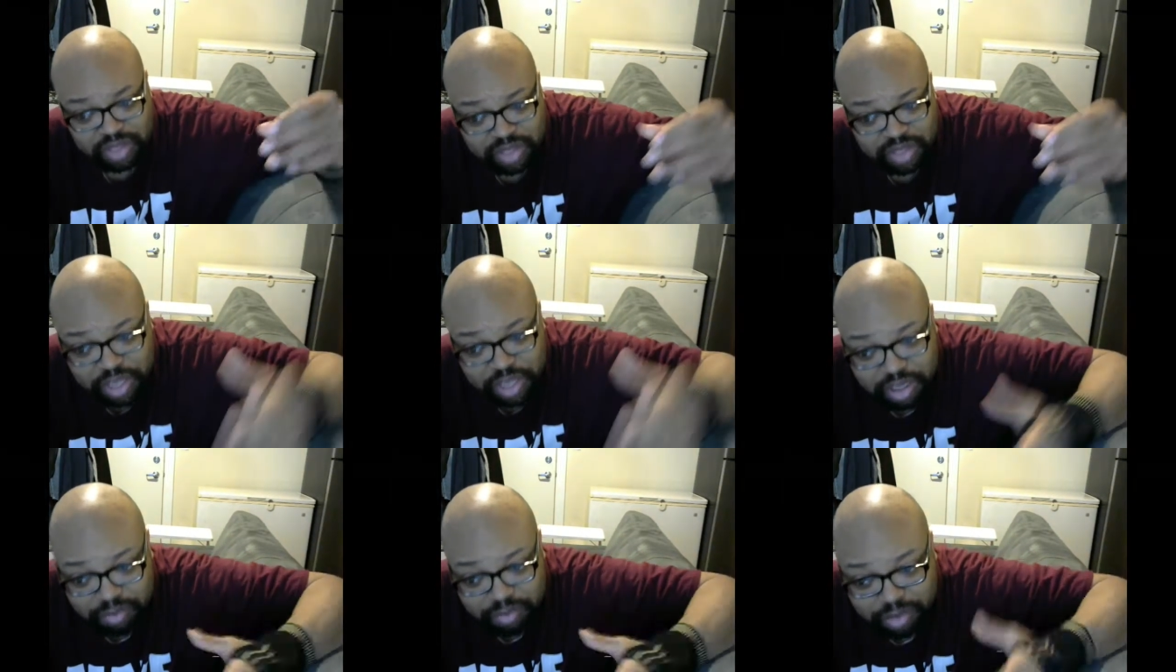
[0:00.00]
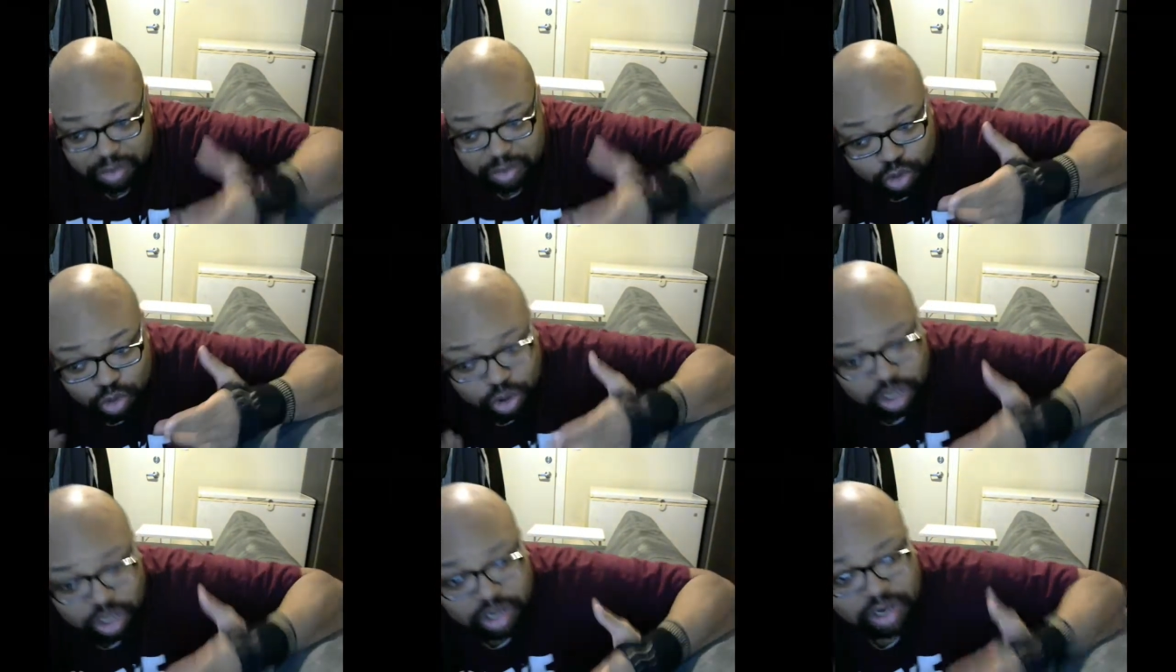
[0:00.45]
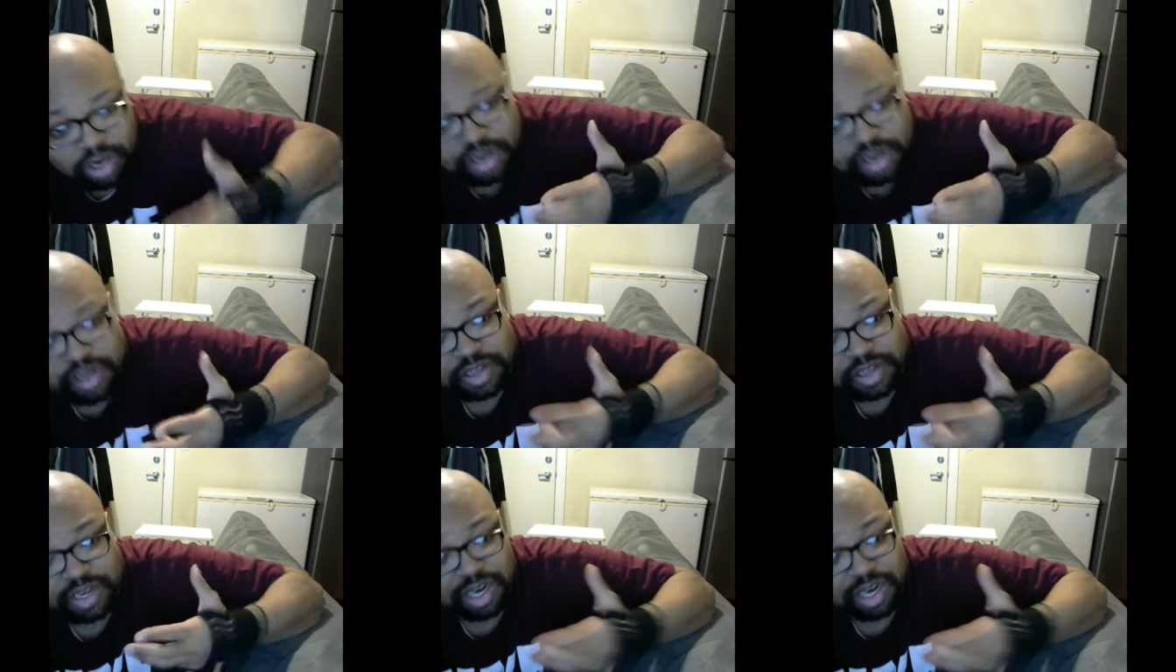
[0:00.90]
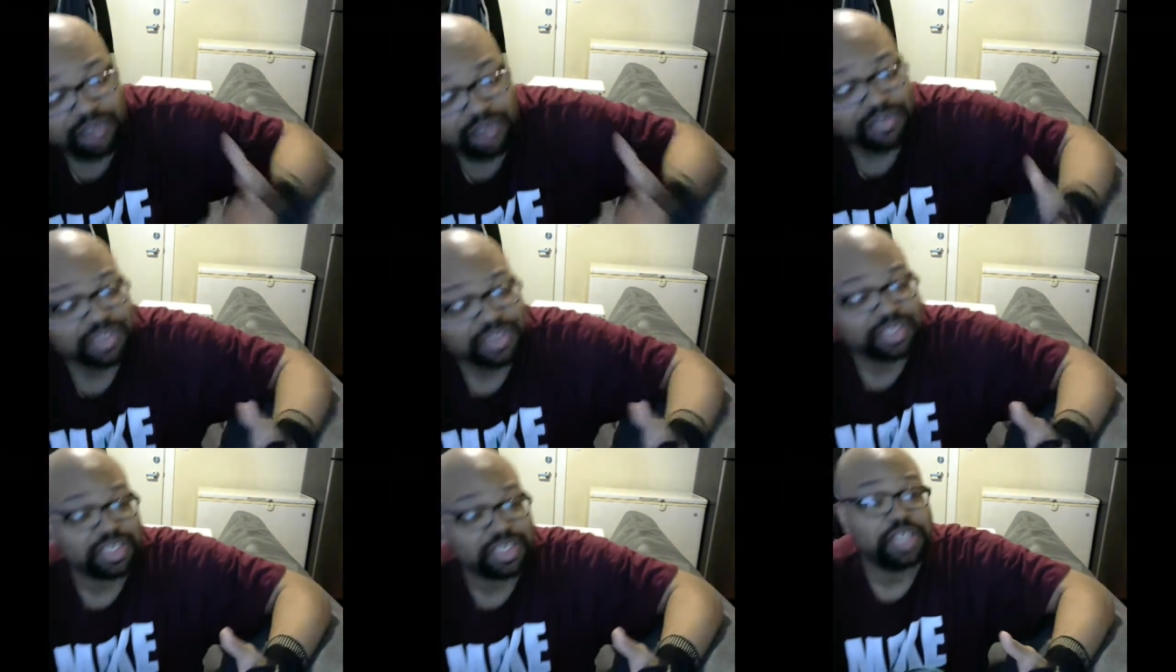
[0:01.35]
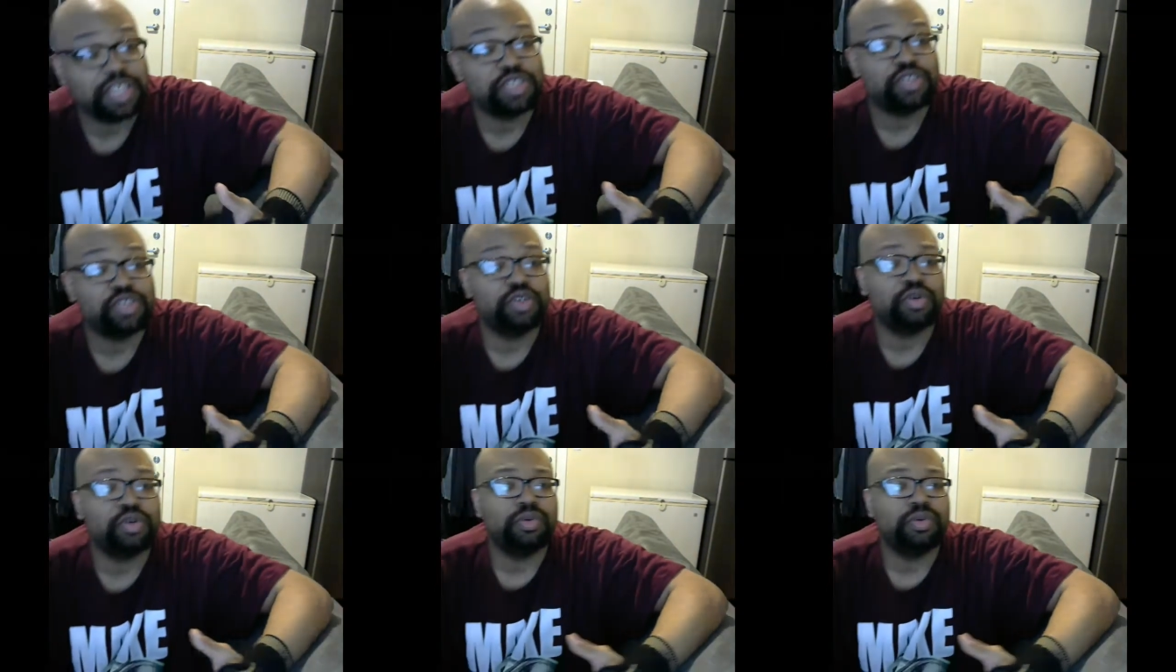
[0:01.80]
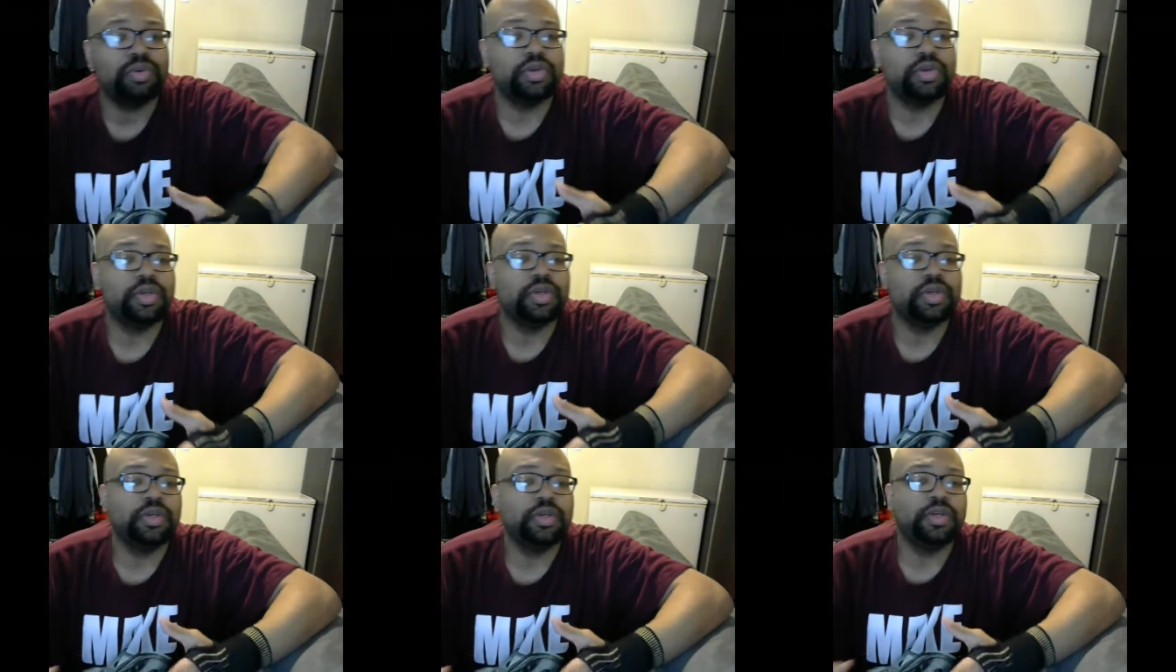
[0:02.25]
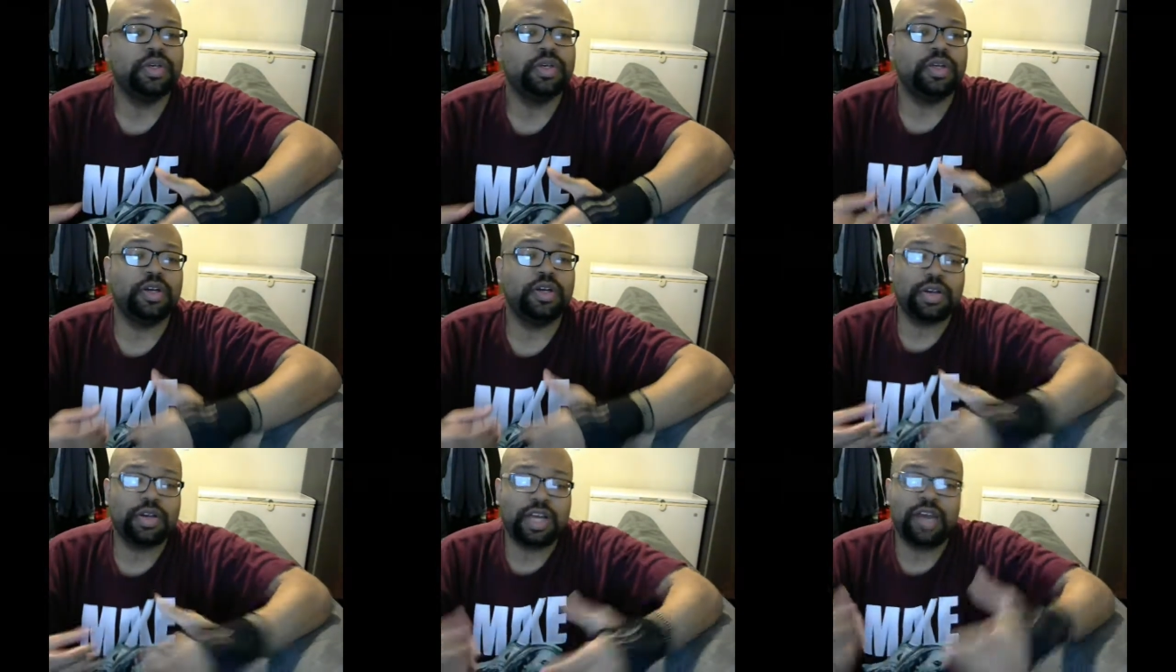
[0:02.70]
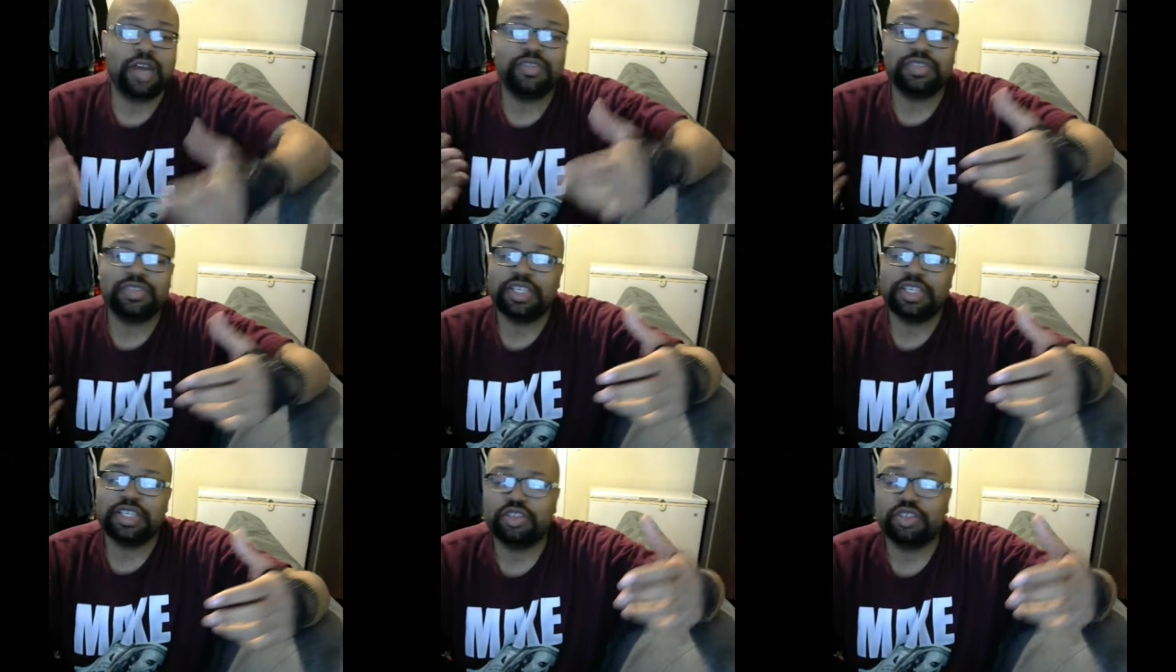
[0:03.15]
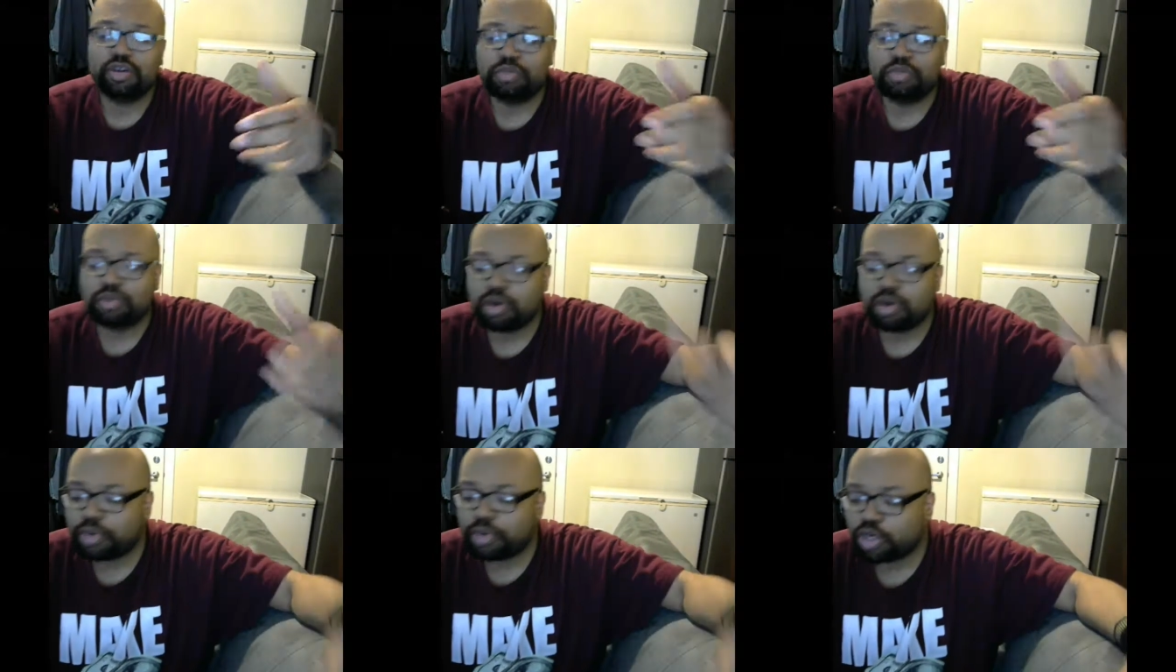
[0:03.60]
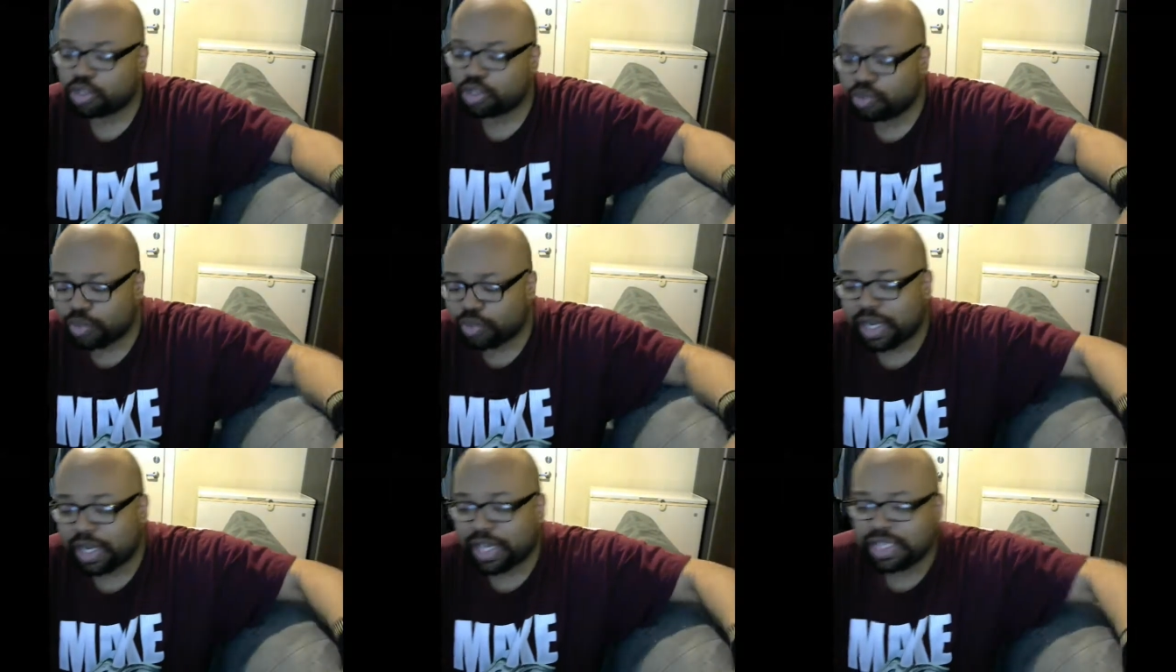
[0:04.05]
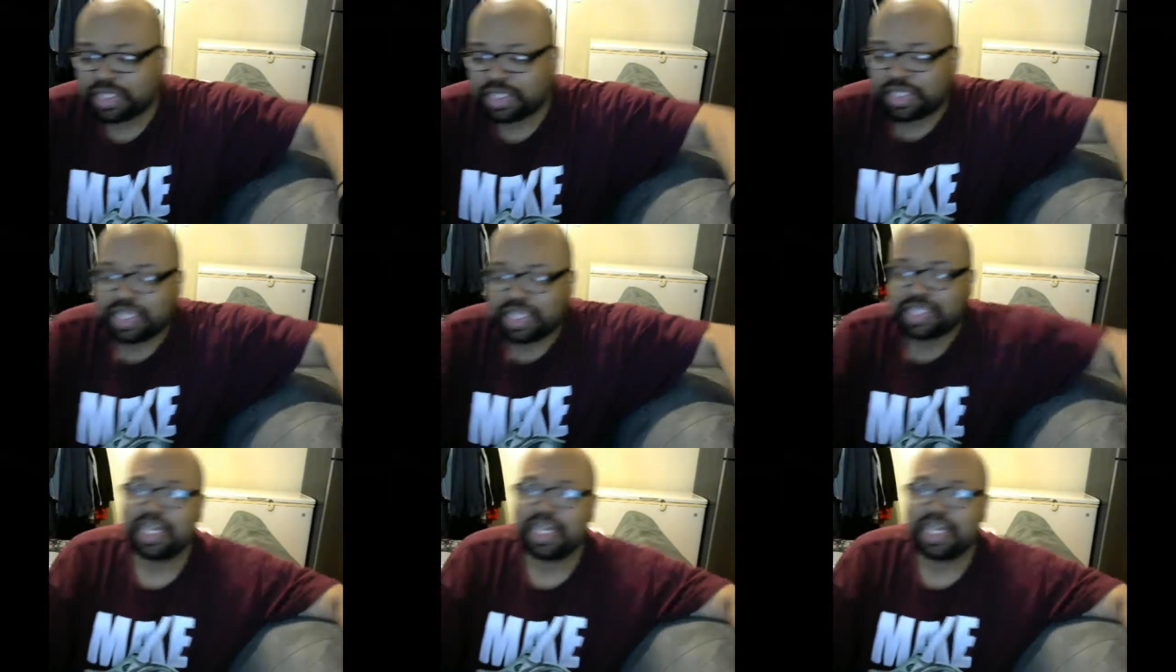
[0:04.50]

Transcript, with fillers: there could be more conversational, you know, conversational promos where it's just